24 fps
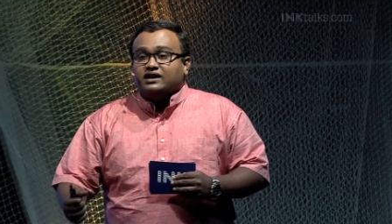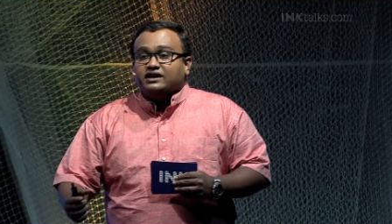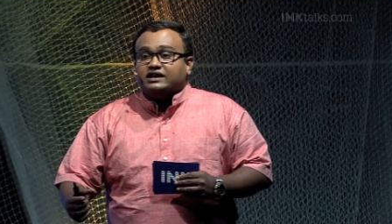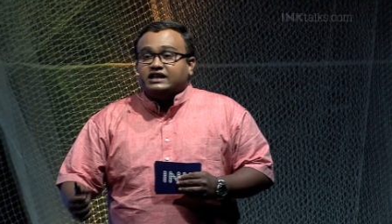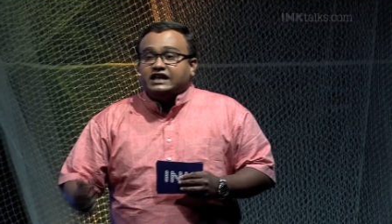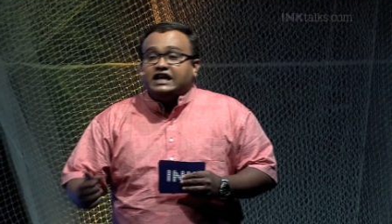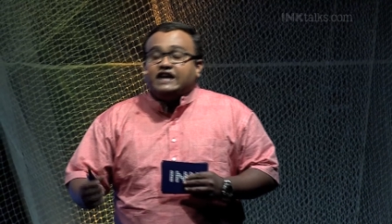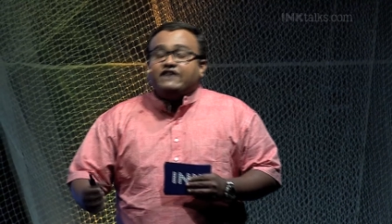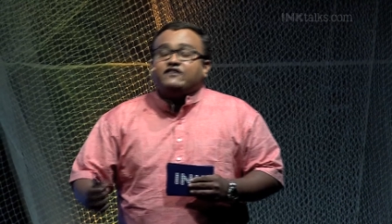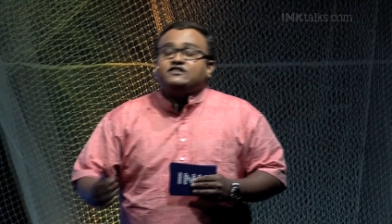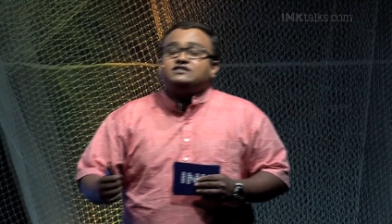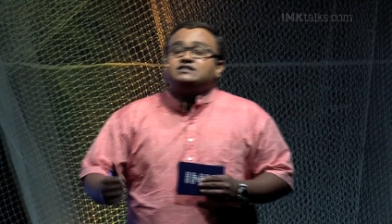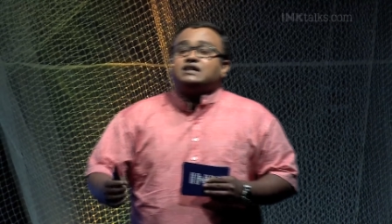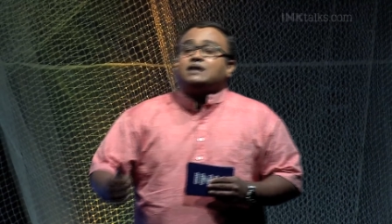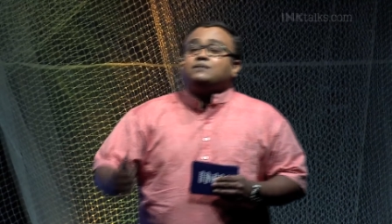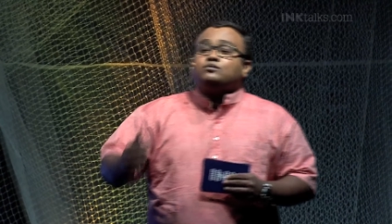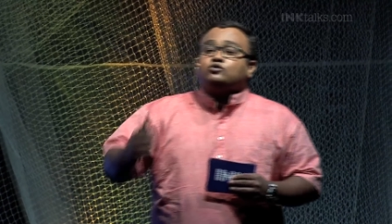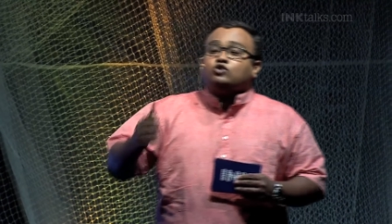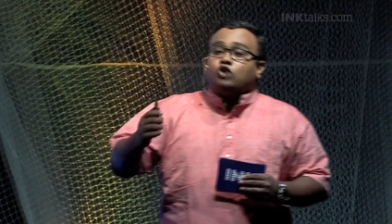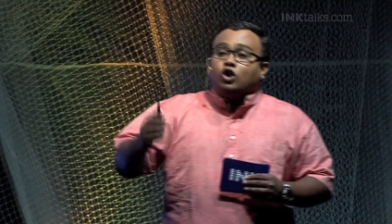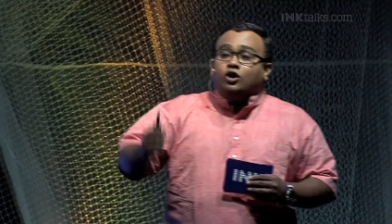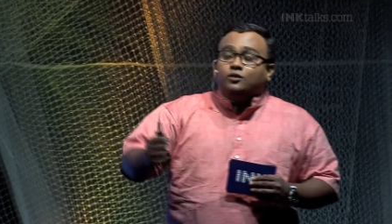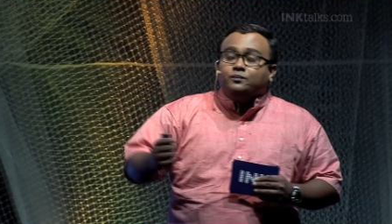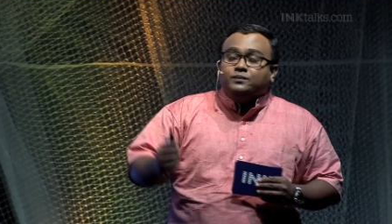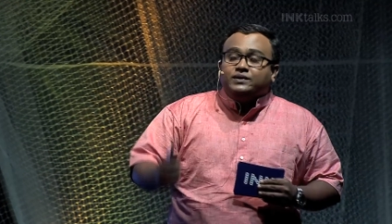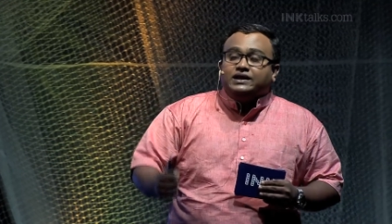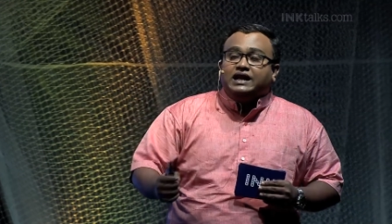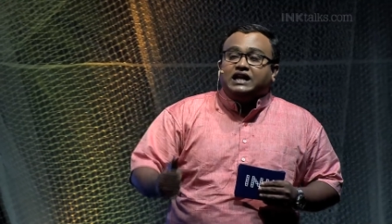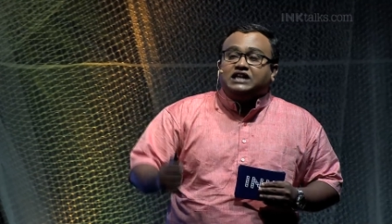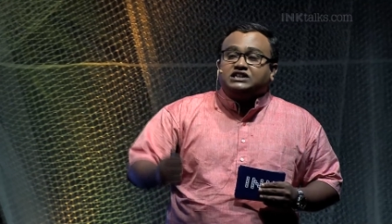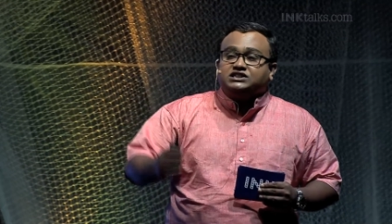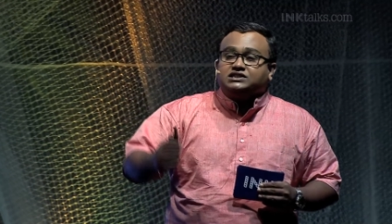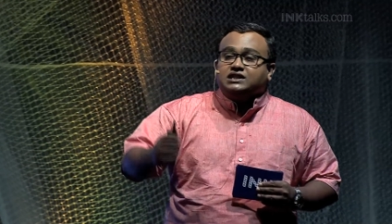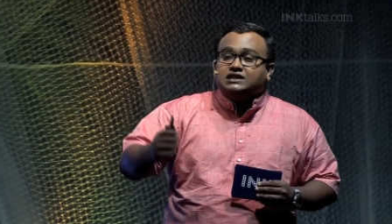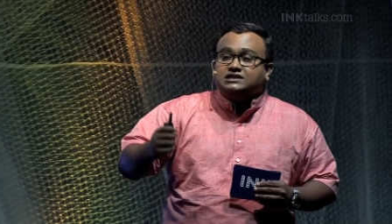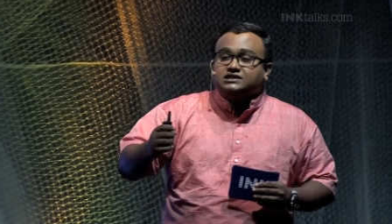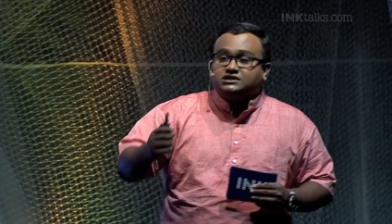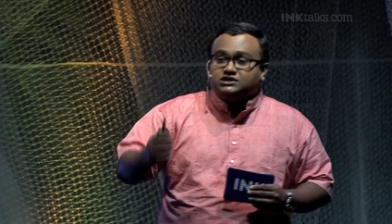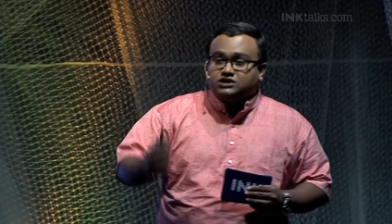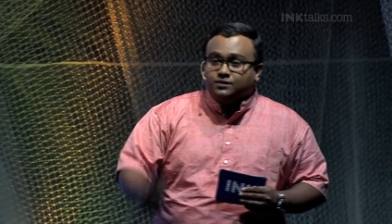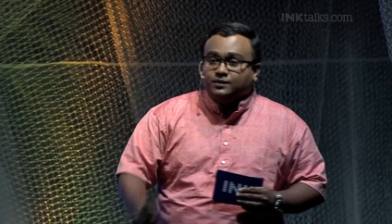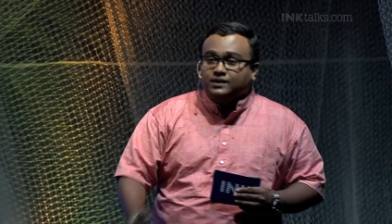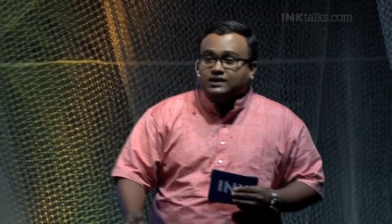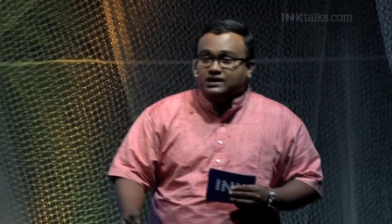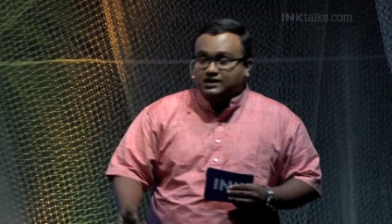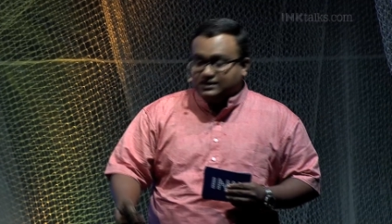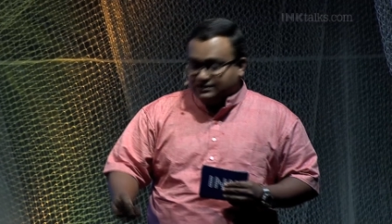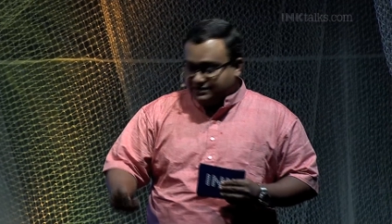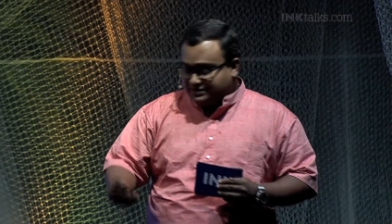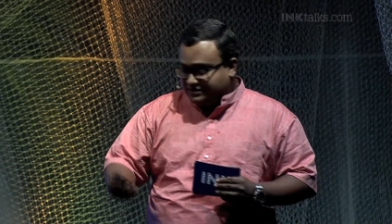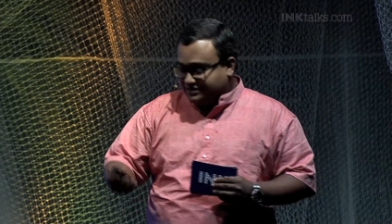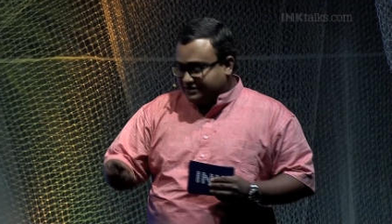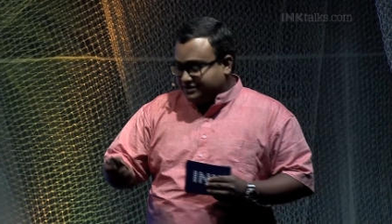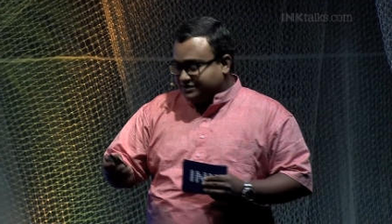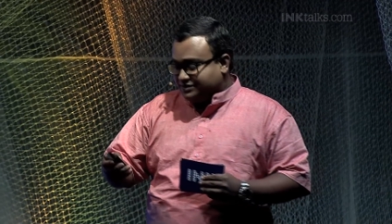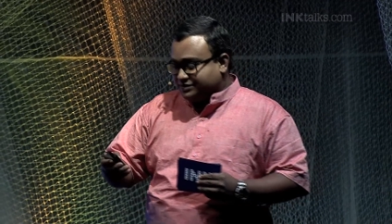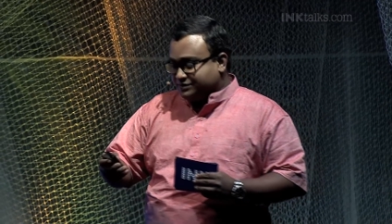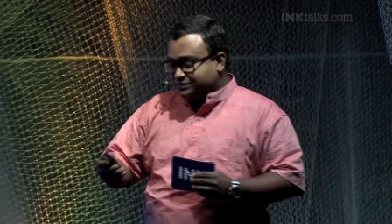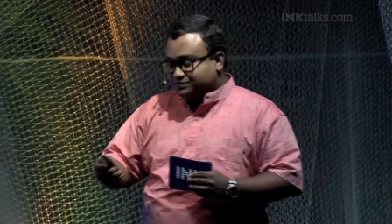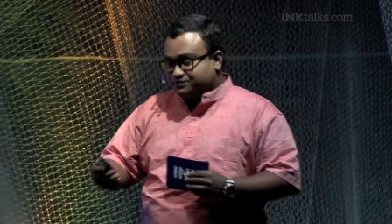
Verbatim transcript: give some combinational stimulus,